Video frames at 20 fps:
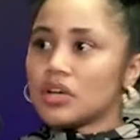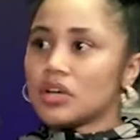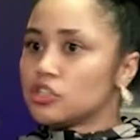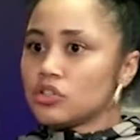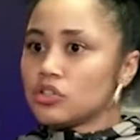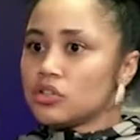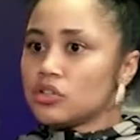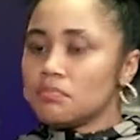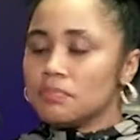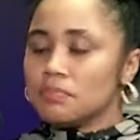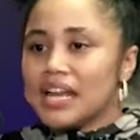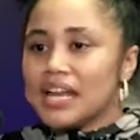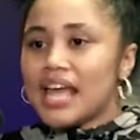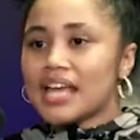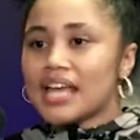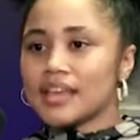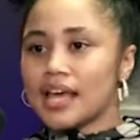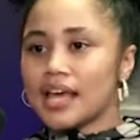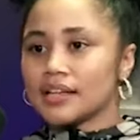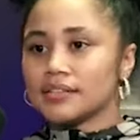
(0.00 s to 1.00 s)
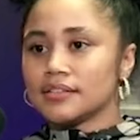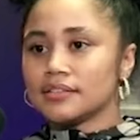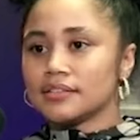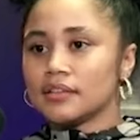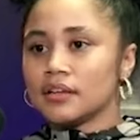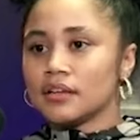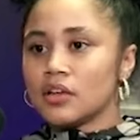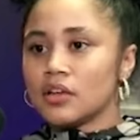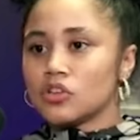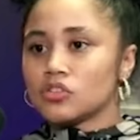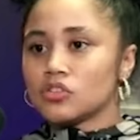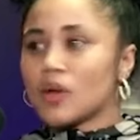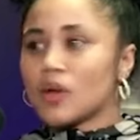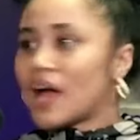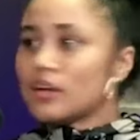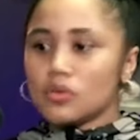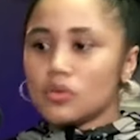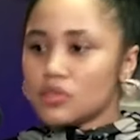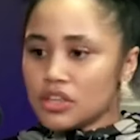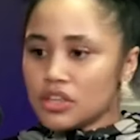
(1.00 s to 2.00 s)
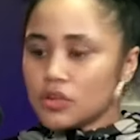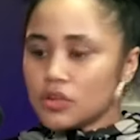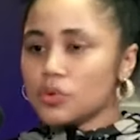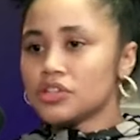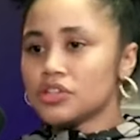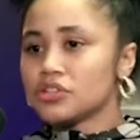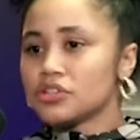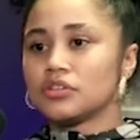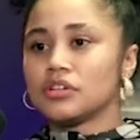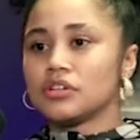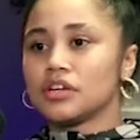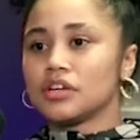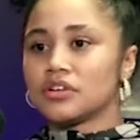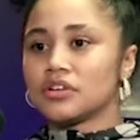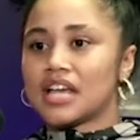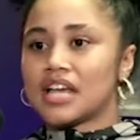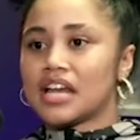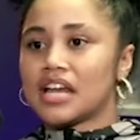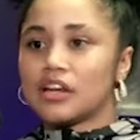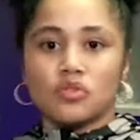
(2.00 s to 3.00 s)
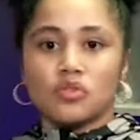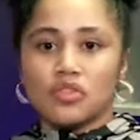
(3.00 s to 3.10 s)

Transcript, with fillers: it shouldn't be like that. Yeah. So I don't think we should reconcile.